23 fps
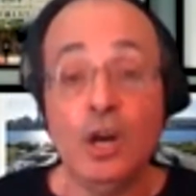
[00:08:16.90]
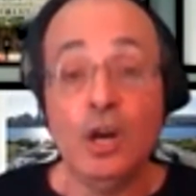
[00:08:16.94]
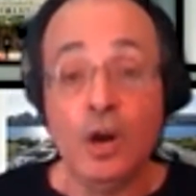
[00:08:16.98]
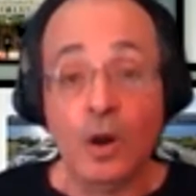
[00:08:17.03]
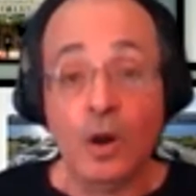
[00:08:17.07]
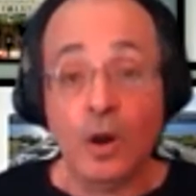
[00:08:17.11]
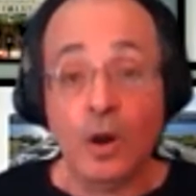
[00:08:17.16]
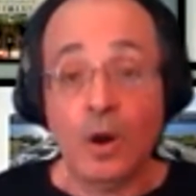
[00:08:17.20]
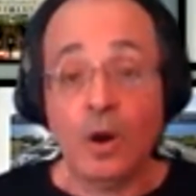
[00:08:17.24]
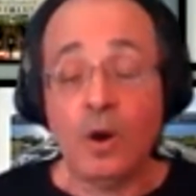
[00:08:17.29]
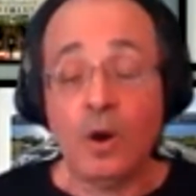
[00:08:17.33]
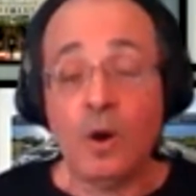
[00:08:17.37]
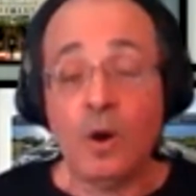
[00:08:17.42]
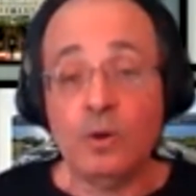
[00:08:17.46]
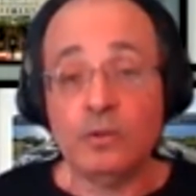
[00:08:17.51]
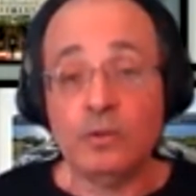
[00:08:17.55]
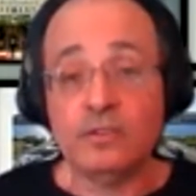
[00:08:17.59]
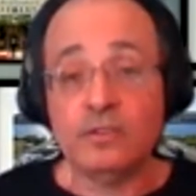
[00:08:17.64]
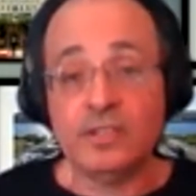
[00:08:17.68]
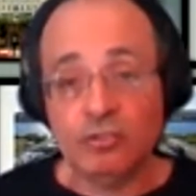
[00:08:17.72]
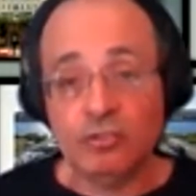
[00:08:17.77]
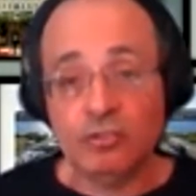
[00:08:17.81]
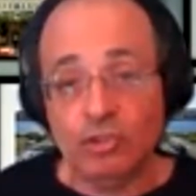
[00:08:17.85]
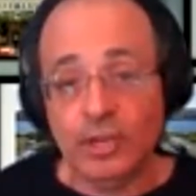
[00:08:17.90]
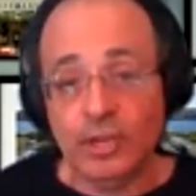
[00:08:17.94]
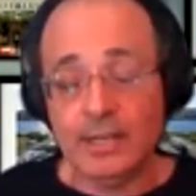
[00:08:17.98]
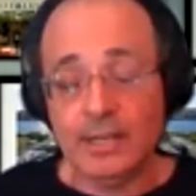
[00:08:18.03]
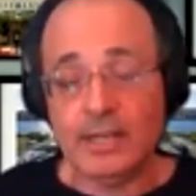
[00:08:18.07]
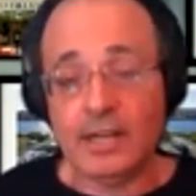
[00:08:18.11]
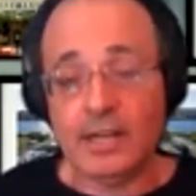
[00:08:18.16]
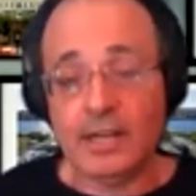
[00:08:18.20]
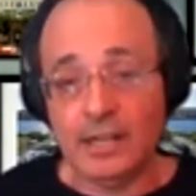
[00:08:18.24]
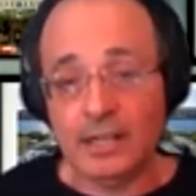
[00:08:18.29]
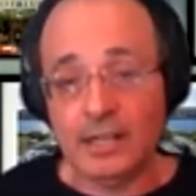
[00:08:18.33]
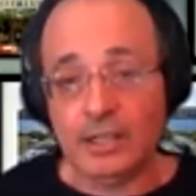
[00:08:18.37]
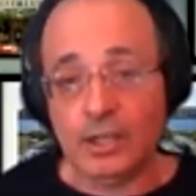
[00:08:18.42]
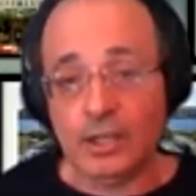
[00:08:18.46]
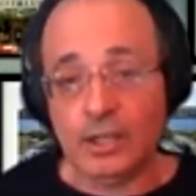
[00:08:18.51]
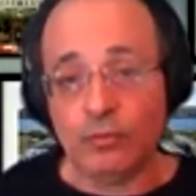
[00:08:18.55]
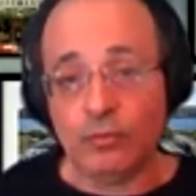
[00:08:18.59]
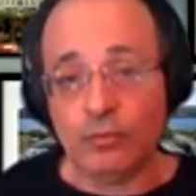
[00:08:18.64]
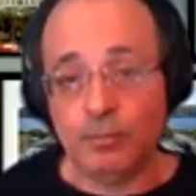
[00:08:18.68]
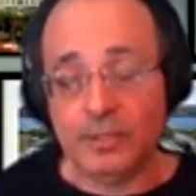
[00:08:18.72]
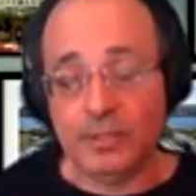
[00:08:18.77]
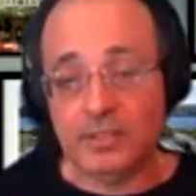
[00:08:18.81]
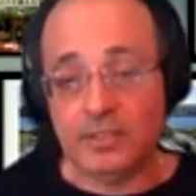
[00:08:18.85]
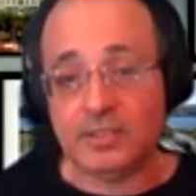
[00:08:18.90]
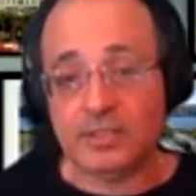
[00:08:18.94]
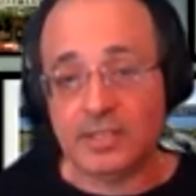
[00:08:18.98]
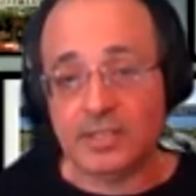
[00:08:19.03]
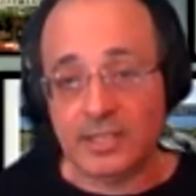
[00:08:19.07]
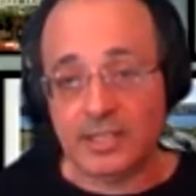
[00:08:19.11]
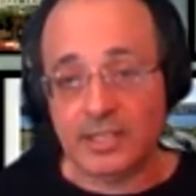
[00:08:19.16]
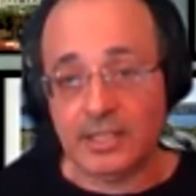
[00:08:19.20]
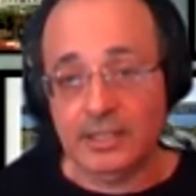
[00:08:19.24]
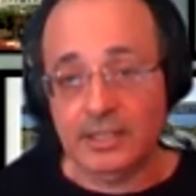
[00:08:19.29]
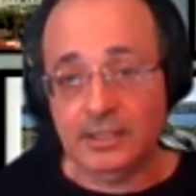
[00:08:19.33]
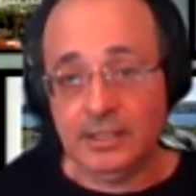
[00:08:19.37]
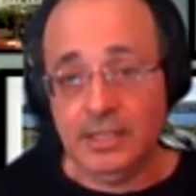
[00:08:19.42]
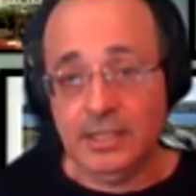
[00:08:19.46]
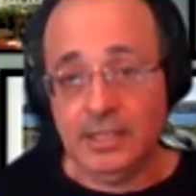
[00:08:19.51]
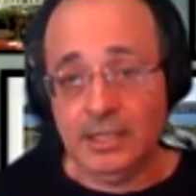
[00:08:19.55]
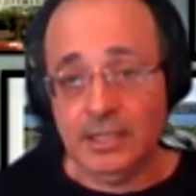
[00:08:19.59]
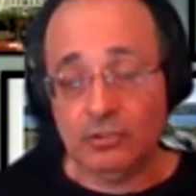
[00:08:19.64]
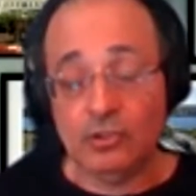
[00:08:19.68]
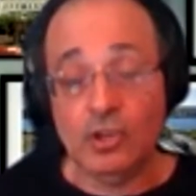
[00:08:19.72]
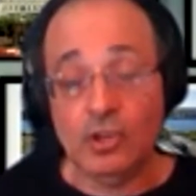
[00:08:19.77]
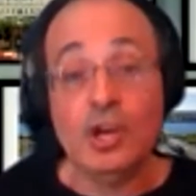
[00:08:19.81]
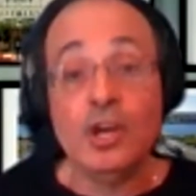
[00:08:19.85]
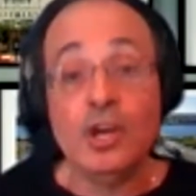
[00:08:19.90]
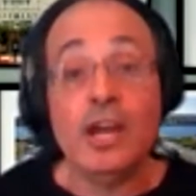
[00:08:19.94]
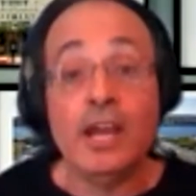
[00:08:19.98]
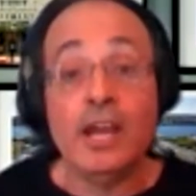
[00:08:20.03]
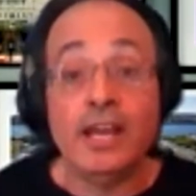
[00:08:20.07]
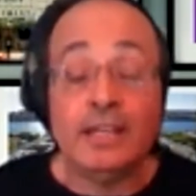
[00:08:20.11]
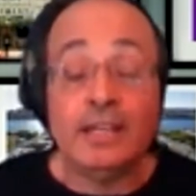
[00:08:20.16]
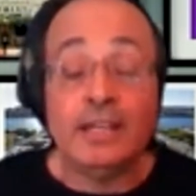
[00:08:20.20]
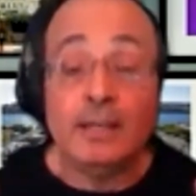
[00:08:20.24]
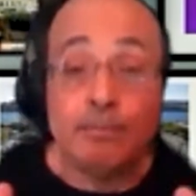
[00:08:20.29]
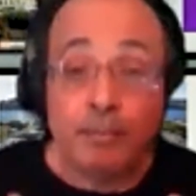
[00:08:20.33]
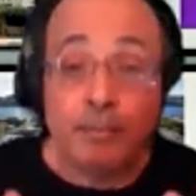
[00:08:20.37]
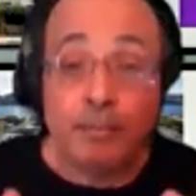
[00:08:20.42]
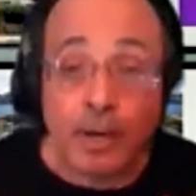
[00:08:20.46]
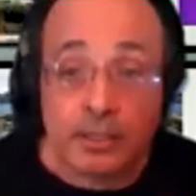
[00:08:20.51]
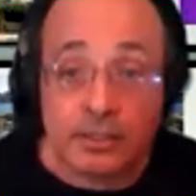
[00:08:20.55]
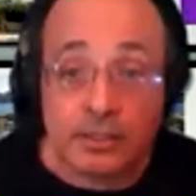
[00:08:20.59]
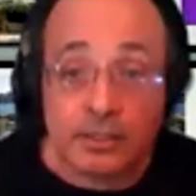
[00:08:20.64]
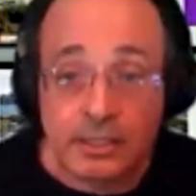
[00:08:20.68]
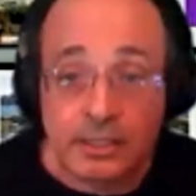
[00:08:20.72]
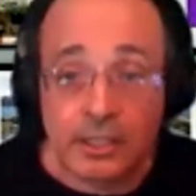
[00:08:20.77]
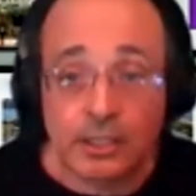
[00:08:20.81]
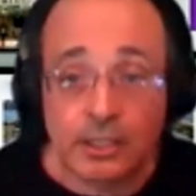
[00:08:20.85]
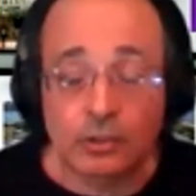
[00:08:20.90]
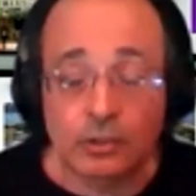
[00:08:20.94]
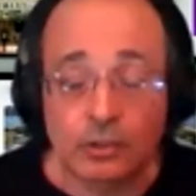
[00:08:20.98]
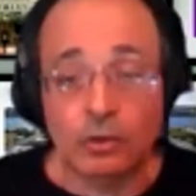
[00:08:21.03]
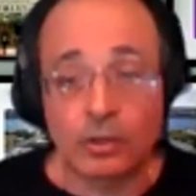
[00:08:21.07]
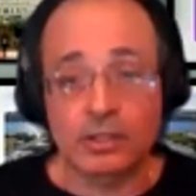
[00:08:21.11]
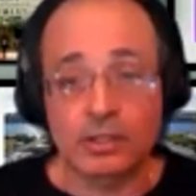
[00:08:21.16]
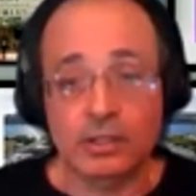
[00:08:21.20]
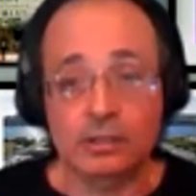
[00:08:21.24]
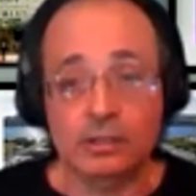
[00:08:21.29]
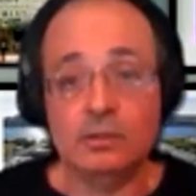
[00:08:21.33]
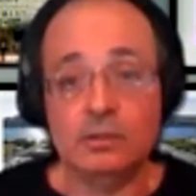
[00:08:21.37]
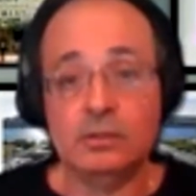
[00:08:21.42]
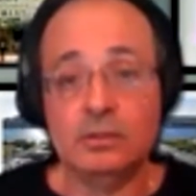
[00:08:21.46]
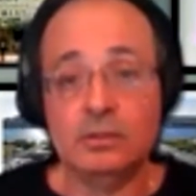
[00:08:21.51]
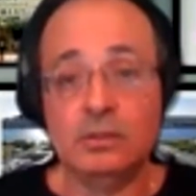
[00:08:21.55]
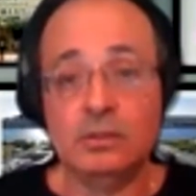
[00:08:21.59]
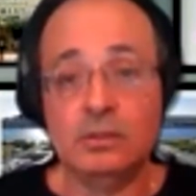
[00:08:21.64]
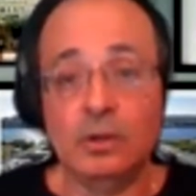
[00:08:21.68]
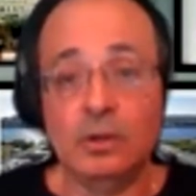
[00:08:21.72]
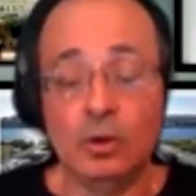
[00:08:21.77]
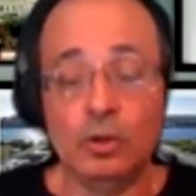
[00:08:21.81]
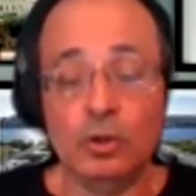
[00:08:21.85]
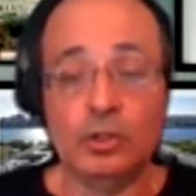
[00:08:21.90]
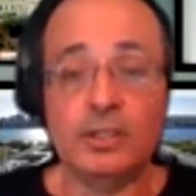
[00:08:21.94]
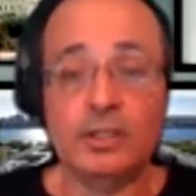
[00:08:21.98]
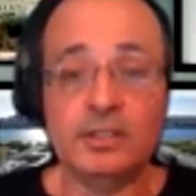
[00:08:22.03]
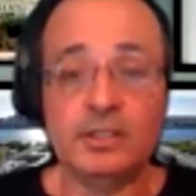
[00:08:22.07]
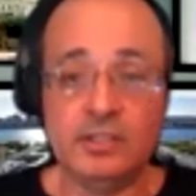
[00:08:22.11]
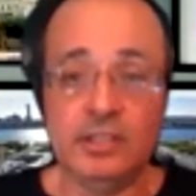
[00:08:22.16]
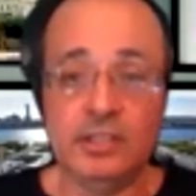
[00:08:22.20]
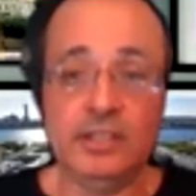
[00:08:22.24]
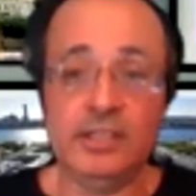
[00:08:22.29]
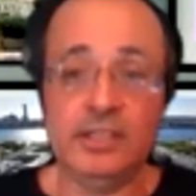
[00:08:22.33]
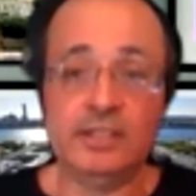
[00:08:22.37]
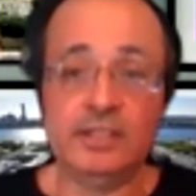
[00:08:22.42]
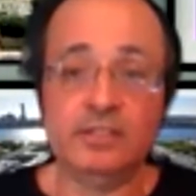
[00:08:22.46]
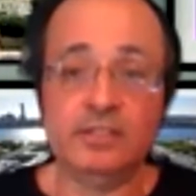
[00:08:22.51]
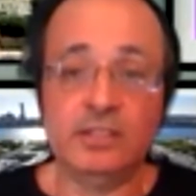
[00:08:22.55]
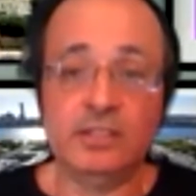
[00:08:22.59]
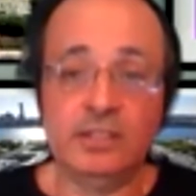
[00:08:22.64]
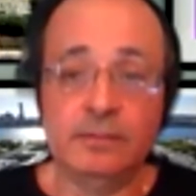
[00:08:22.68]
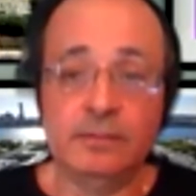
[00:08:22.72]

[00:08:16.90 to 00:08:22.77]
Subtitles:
on the general area of business analytics, and in particular on resiliency.